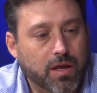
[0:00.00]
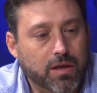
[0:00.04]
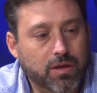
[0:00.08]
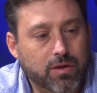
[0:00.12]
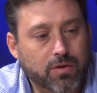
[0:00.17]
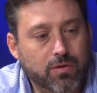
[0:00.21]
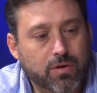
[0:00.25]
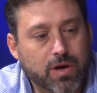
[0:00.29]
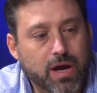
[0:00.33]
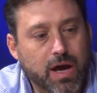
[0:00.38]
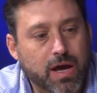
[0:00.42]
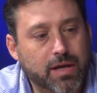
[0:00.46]

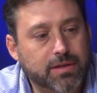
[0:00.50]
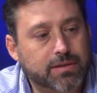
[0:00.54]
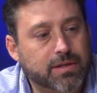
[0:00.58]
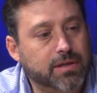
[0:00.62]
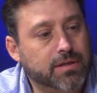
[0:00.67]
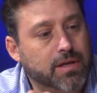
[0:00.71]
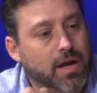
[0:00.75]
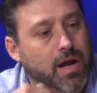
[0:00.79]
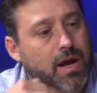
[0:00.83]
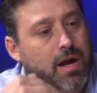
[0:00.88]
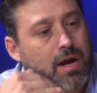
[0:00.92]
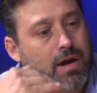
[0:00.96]
you guys
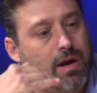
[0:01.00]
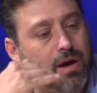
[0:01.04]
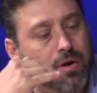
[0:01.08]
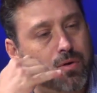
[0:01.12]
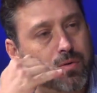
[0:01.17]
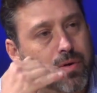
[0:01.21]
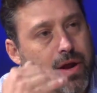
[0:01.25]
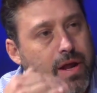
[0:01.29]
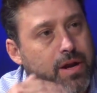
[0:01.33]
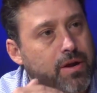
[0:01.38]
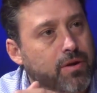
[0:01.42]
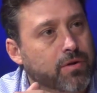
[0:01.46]
are
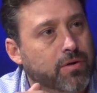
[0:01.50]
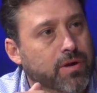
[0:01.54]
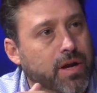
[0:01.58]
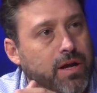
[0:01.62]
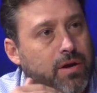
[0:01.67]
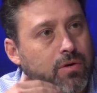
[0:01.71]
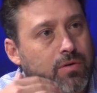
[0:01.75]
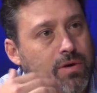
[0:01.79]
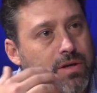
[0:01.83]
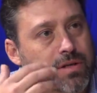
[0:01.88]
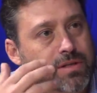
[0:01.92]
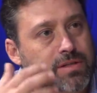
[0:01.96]
already on
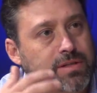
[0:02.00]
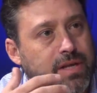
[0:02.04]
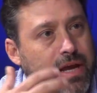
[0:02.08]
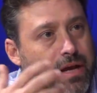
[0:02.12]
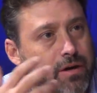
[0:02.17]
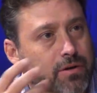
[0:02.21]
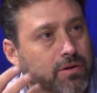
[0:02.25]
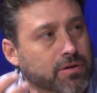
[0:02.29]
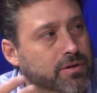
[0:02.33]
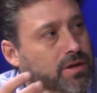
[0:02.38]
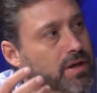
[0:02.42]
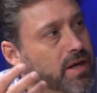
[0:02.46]
a, on a
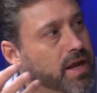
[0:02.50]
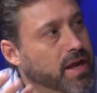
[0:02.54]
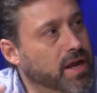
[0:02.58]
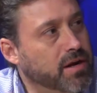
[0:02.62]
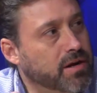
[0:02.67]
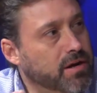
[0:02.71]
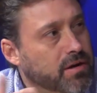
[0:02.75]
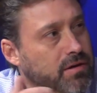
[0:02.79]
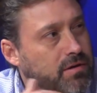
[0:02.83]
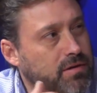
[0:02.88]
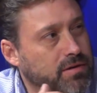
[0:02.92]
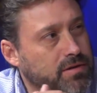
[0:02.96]
second
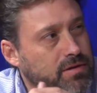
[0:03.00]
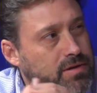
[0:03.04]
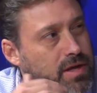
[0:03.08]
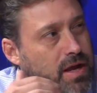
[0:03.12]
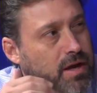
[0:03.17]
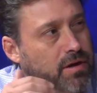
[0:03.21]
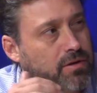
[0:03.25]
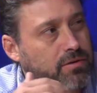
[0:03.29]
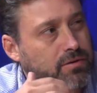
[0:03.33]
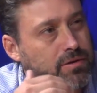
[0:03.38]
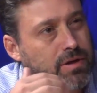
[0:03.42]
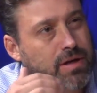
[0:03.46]
layer, on a
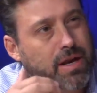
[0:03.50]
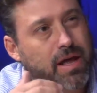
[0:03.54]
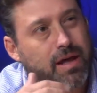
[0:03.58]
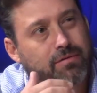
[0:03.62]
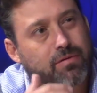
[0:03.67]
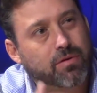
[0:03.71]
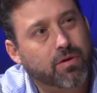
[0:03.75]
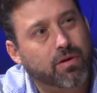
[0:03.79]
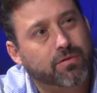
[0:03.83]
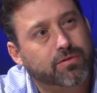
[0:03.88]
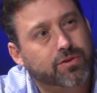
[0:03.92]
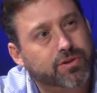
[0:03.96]
second
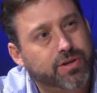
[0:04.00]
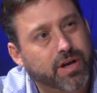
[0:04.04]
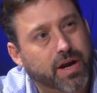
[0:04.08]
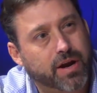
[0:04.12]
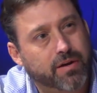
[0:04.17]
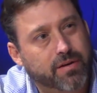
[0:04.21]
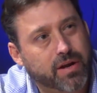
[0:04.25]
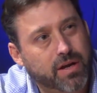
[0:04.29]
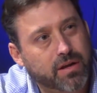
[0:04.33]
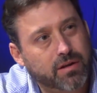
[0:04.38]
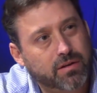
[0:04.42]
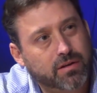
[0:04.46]
level of
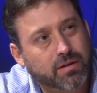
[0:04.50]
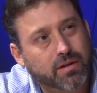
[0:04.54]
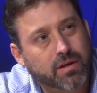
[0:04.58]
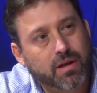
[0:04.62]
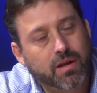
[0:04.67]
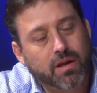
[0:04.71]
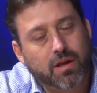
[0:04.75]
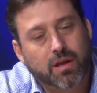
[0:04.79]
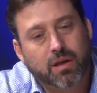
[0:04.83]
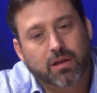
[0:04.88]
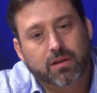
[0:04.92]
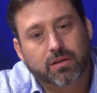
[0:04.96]
sharing
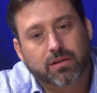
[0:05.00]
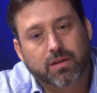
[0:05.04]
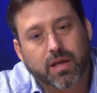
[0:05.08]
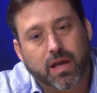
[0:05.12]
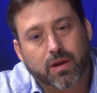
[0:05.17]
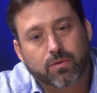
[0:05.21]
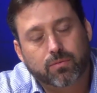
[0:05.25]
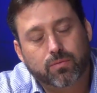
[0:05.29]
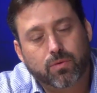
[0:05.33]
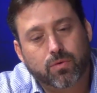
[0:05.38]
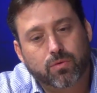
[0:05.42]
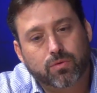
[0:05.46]

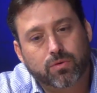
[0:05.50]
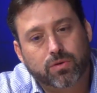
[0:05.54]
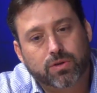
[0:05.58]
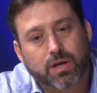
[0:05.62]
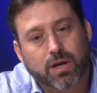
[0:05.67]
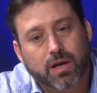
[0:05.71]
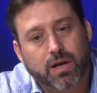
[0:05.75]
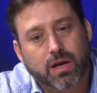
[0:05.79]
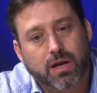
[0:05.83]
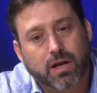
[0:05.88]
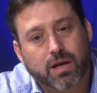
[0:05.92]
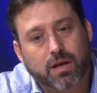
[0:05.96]
that would
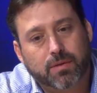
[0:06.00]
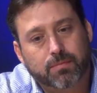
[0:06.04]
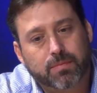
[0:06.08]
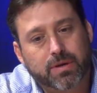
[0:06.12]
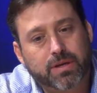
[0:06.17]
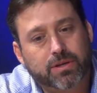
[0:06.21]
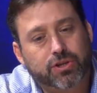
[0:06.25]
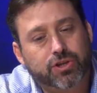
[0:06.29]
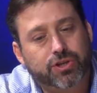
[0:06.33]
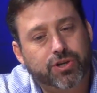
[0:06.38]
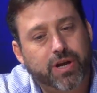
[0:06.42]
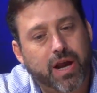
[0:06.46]
uh,
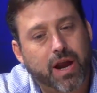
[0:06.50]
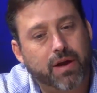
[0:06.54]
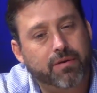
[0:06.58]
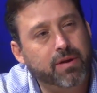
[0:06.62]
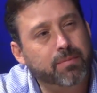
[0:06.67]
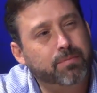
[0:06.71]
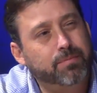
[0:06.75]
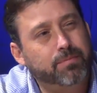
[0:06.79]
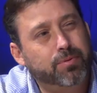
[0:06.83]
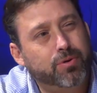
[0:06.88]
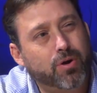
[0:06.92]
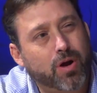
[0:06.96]
be
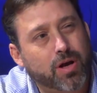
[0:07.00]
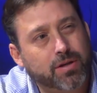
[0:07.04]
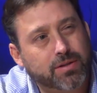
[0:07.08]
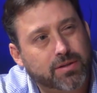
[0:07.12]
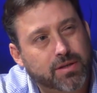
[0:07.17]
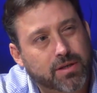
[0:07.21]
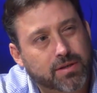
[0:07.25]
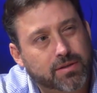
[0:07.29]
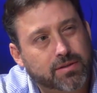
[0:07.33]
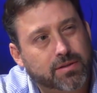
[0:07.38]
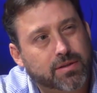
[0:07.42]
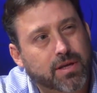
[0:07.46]
sharing
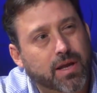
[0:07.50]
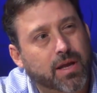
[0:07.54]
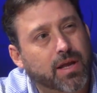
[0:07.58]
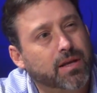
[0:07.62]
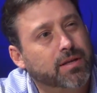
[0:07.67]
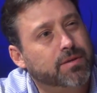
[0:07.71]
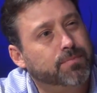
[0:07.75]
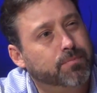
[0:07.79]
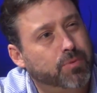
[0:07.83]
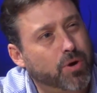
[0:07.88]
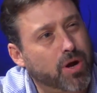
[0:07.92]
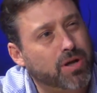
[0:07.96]
process,
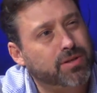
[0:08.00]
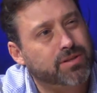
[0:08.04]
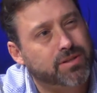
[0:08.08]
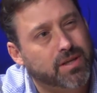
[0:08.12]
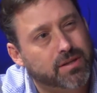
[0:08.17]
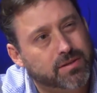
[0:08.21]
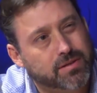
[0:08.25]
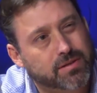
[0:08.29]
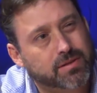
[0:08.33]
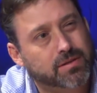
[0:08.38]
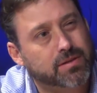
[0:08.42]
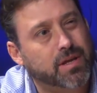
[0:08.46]
uh,
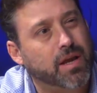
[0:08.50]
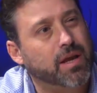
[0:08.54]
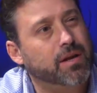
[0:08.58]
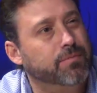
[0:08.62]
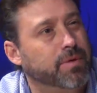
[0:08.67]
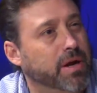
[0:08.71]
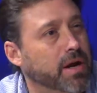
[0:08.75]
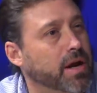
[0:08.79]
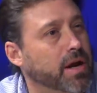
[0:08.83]
process and